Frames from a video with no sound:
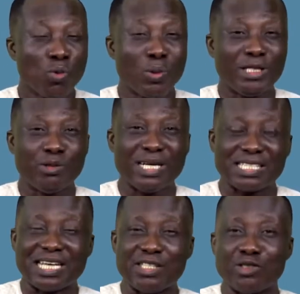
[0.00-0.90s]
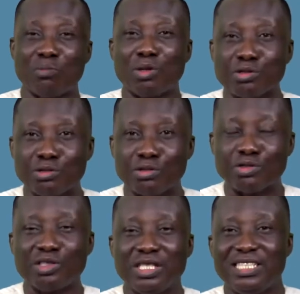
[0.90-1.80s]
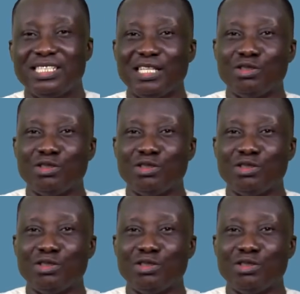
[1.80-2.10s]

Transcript: When you exercise your muscles, then